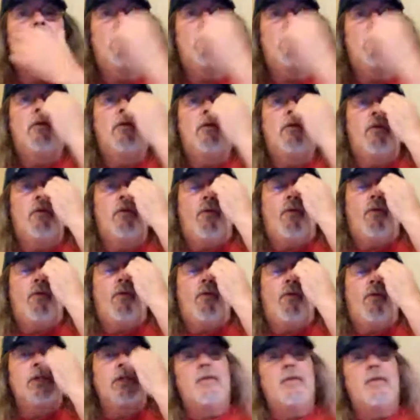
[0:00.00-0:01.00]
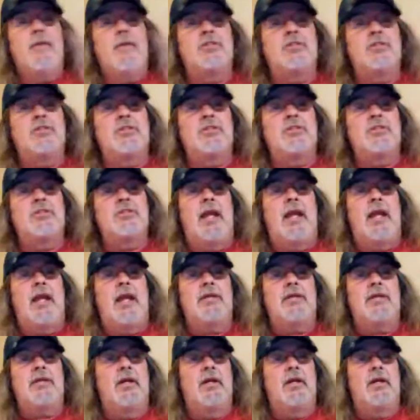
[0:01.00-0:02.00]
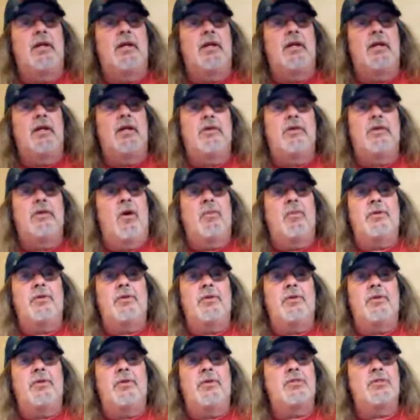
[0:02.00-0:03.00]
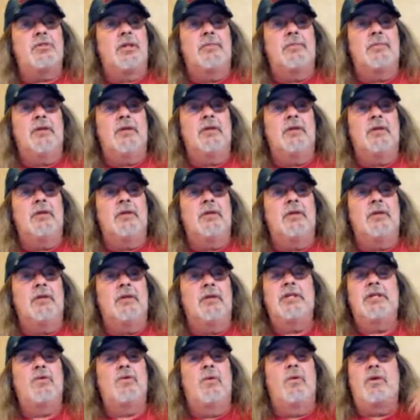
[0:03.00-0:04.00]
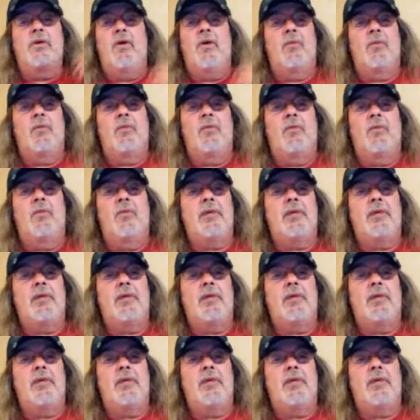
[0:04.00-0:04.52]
But yeah, they must not have liked the color of the carpet or something, y'all, because they tore the carpet out.